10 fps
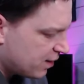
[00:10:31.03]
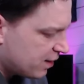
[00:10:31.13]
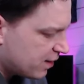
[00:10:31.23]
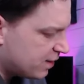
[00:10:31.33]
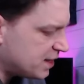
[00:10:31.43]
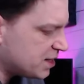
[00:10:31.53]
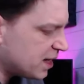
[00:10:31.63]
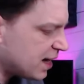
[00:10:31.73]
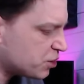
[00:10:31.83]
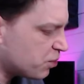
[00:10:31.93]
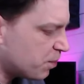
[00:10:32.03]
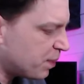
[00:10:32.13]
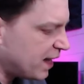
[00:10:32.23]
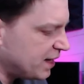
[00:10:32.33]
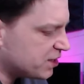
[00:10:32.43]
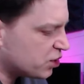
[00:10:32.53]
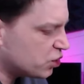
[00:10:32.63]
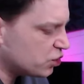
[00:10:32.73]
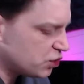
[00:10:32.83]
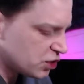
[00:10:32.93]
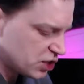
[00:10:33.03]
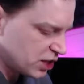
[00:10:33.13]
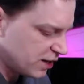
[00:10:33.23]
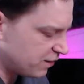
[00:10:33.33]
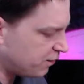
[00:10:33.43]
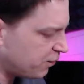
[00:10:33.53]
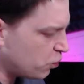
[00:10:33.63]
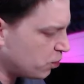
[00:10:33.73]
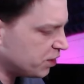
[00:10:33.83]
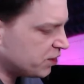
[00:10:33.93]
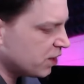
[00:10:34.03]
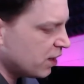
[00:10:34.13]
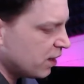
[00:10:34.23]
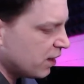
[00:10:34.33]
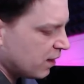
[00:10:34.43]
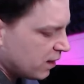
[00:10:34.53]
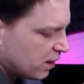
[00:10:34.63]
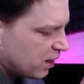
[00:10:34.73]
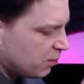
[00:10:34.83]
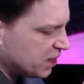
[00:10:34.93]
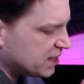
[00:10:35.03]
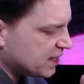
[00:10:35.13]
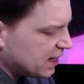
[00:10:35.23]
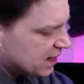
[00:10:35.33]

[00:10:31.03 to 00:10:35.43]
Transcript: this actual plate does slide forward and we can take it